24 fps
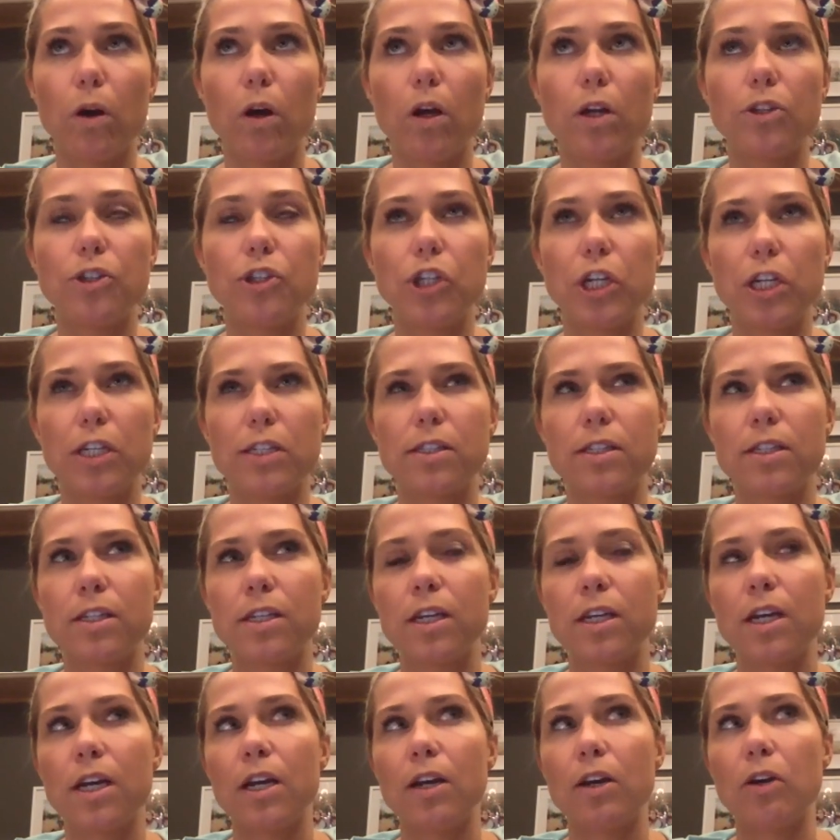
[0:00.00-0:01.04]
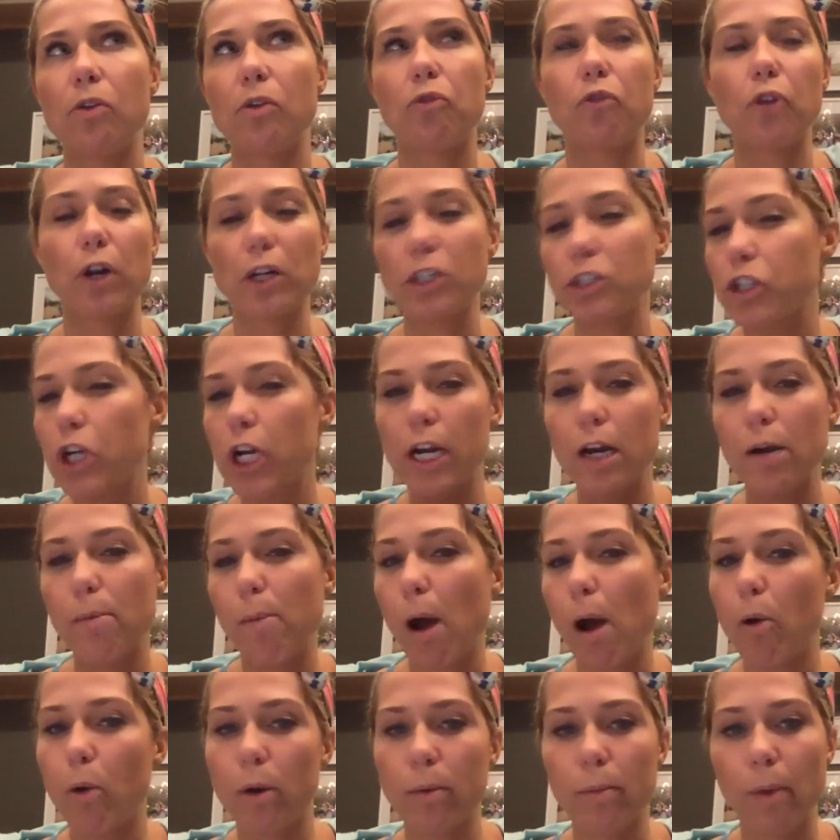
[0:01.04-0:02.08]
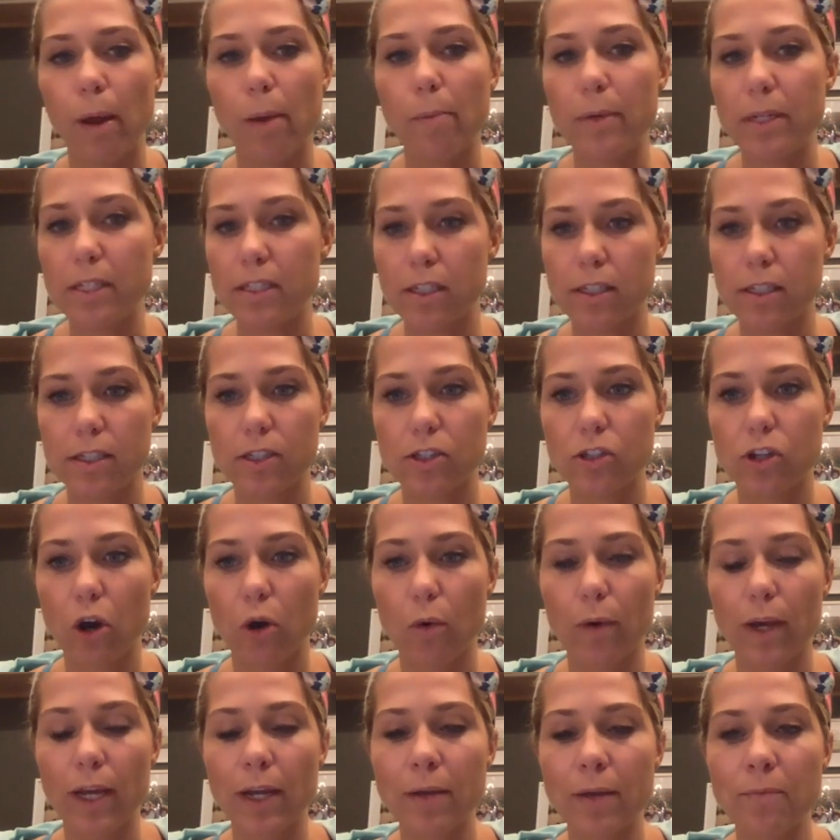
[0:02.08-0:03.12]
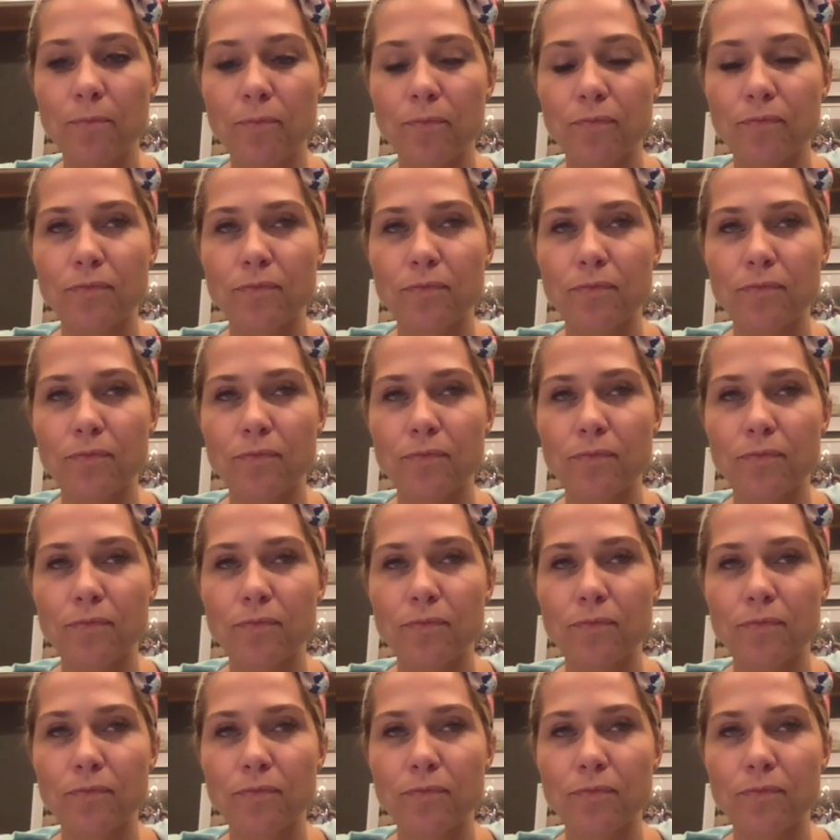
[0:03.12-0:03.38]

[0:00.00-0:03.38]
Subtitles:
just frustrated about where my business is going,